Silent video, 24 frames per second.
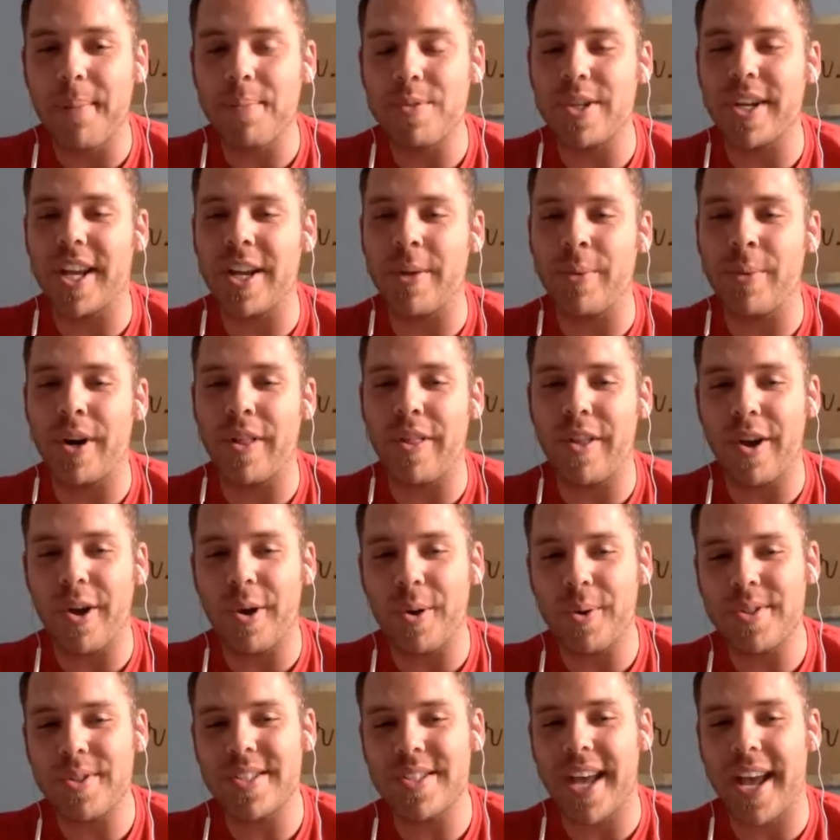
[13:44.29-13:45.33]
So get one of
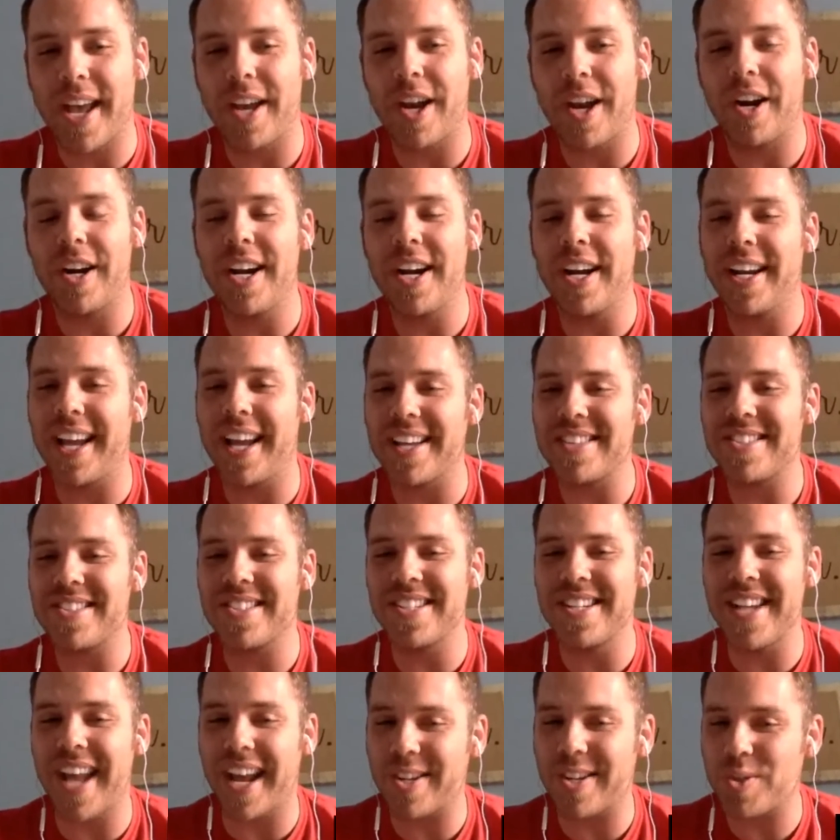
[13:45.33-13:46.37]
those. And our guest
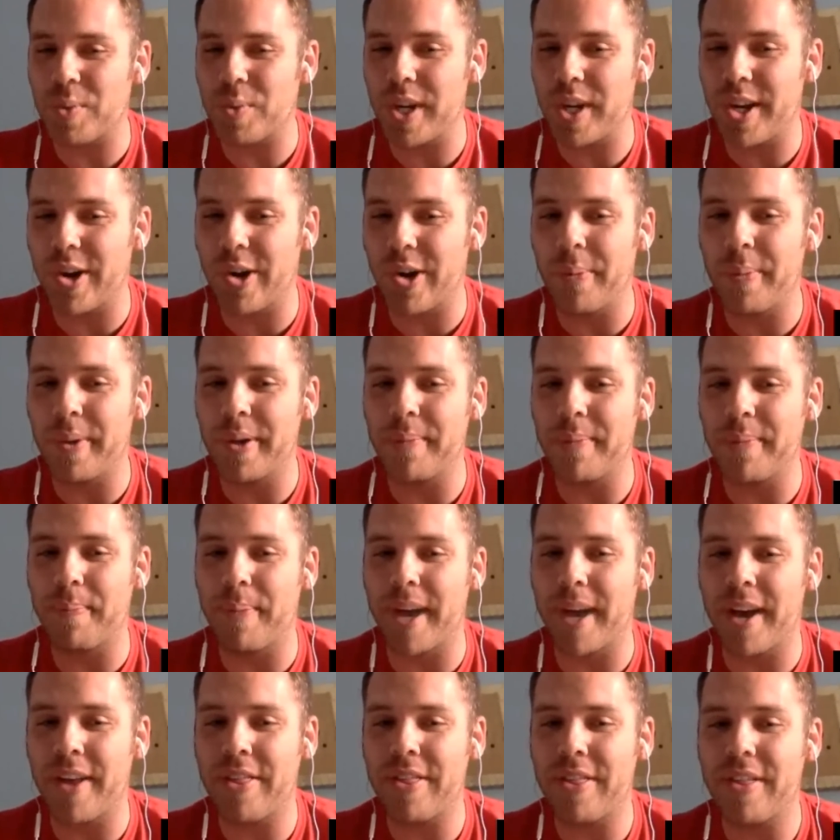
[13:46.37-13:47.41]
next week will be
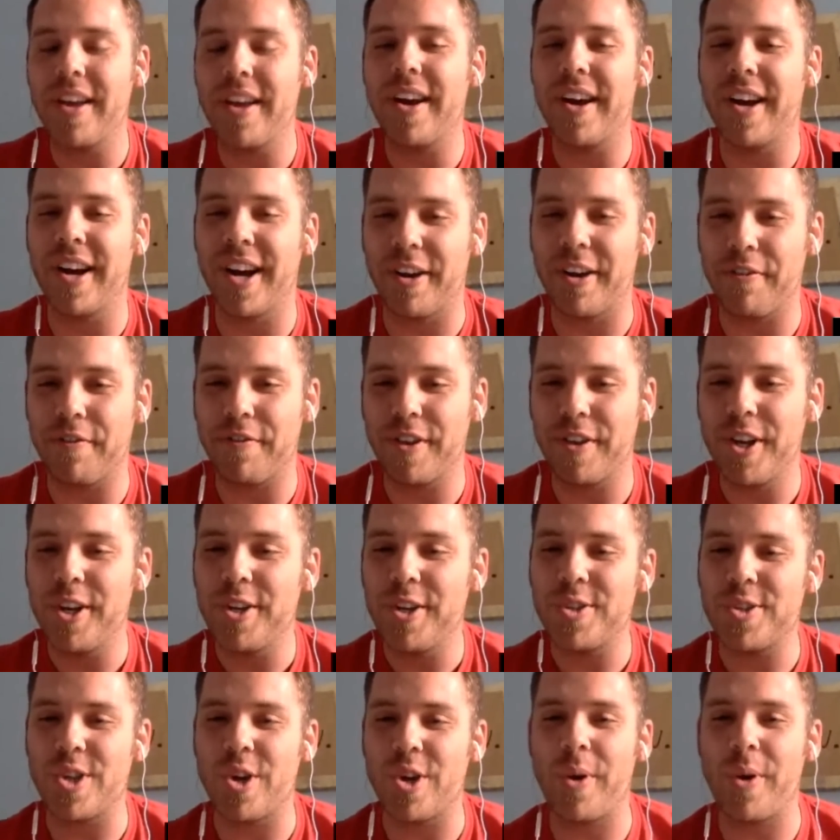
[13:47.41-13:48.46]
Beth
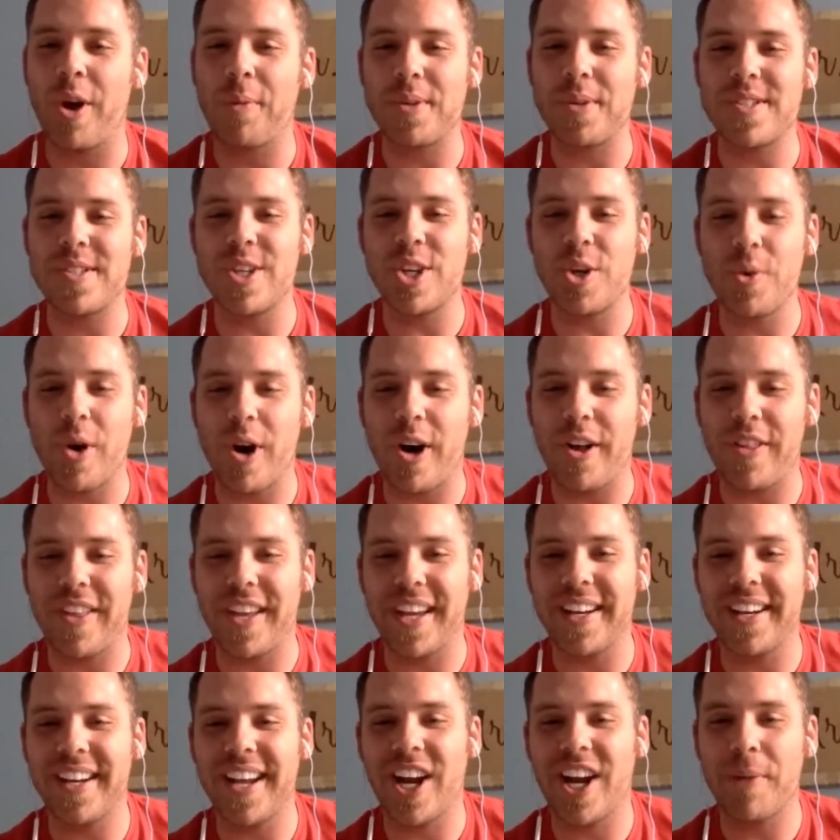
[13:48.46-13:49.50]
Huff. So we hope to see
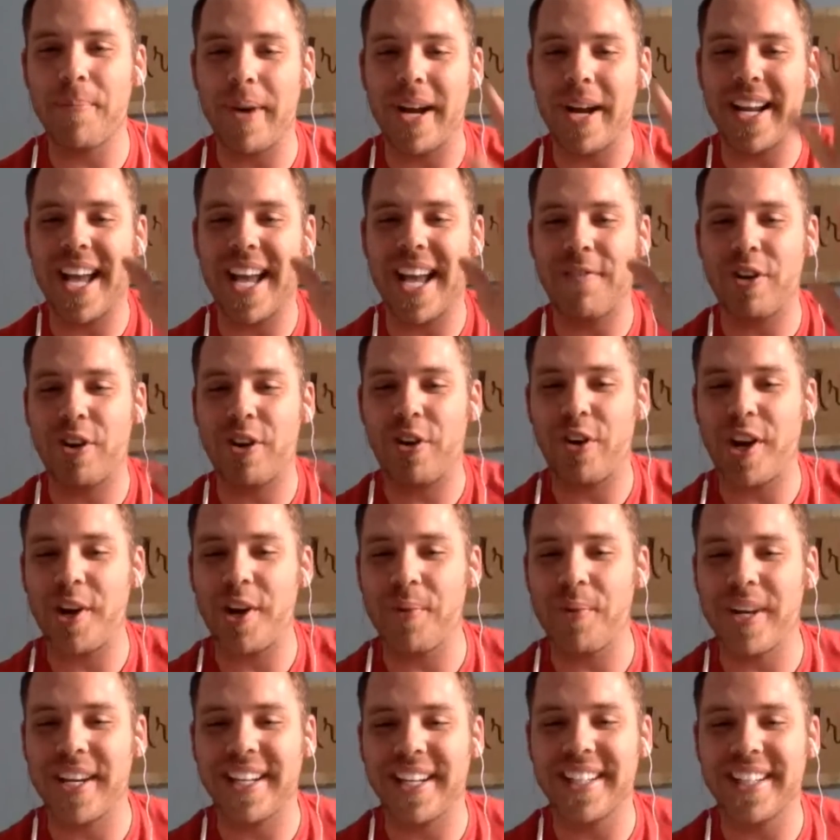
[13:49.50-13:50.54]
you all then. Everybody have a
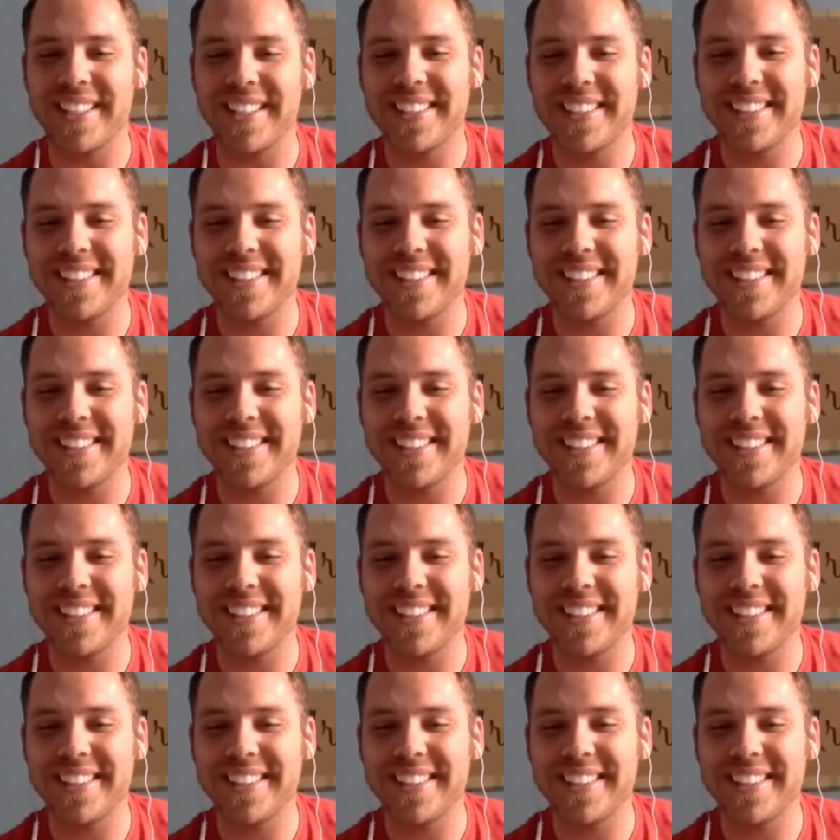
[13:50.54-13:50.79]
great week.